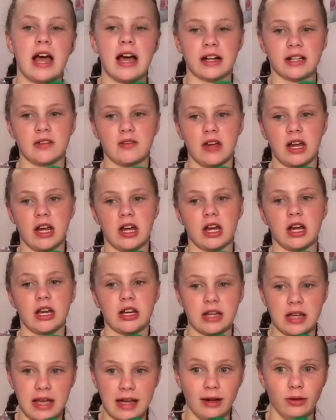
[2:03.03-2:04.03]

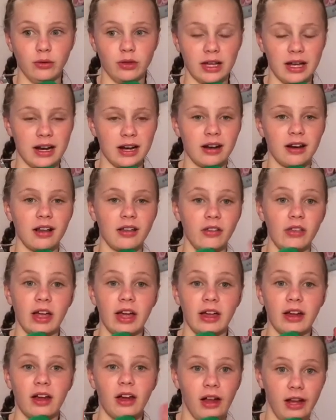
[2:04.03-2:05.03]
activator out there
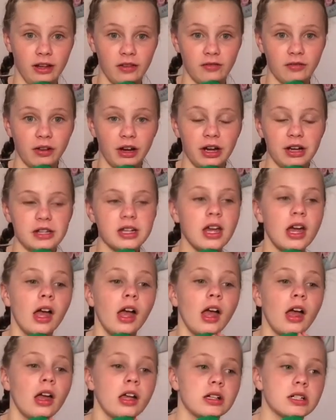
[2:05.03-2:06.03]
that I can find,
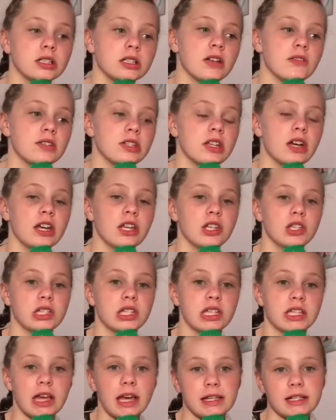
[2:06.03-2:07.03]
because obviously I
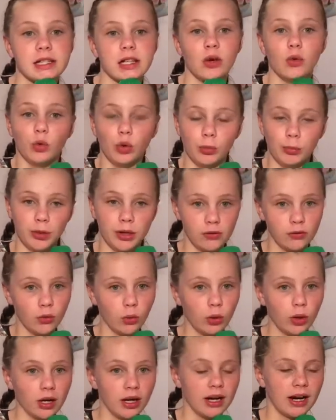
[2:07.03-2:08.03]
used the Tesco one
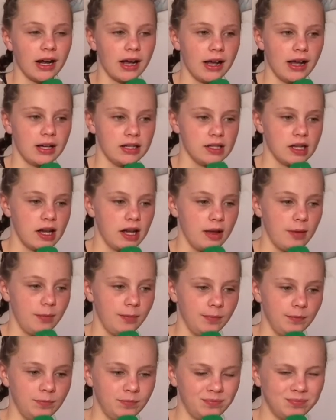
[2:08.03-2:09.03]
before and
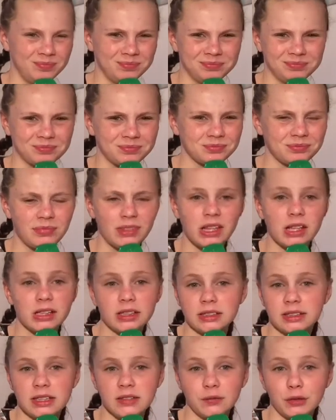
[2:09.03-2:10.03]

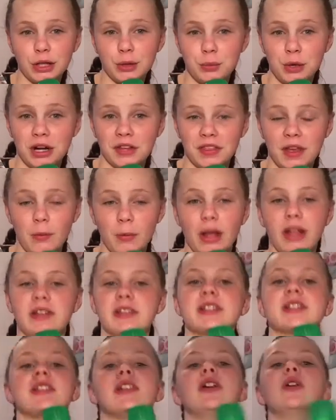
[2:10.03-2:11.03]
it didn't really work that
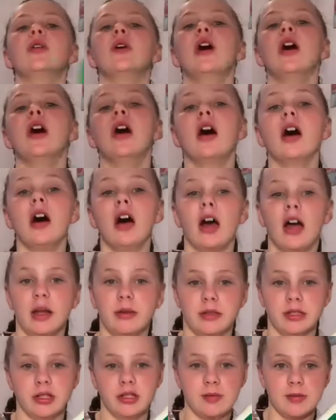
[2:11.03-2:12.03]
well. So
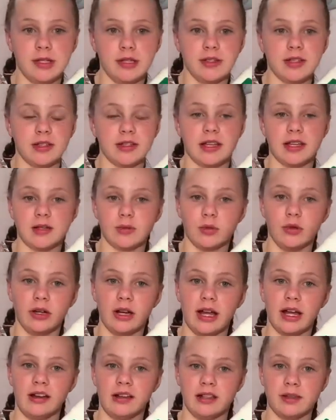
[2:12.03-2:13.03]
I'm going to be using this
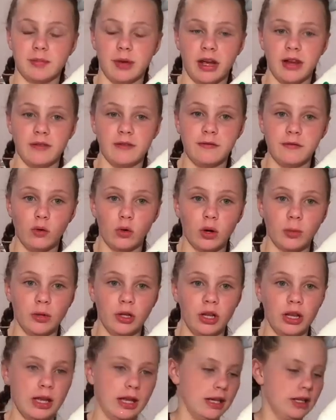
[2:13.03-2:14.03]
one, and it's by
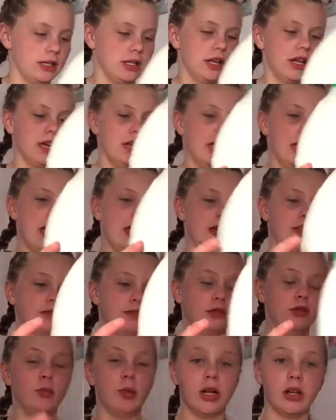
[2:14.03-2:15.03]
Formal. And I had a
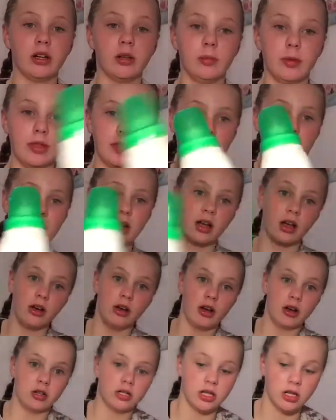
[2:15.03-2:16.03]
full bottle, but then it got
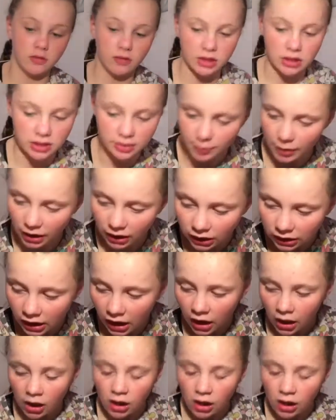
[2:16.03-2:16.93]
knocked over and spilled.